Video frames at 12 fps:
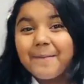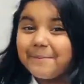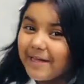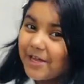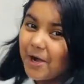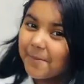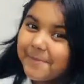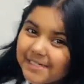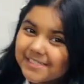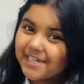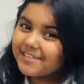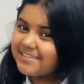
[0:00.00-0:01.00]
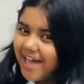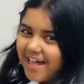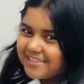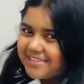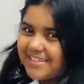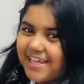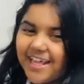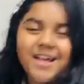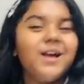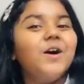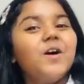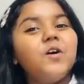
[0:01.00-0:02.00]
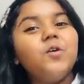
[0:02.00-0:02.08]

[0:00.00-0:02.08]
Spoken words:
My hobbies are dancing,